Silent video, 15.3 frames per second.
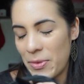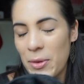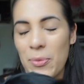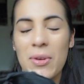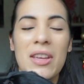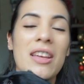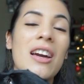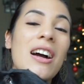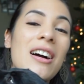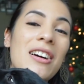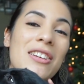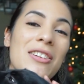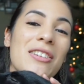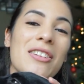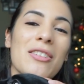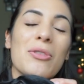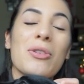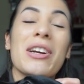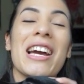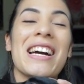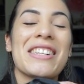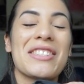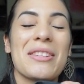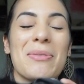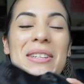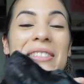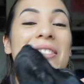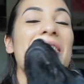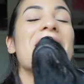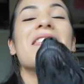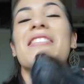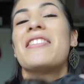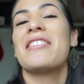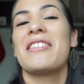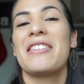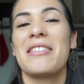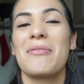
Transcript: we got her, we saw her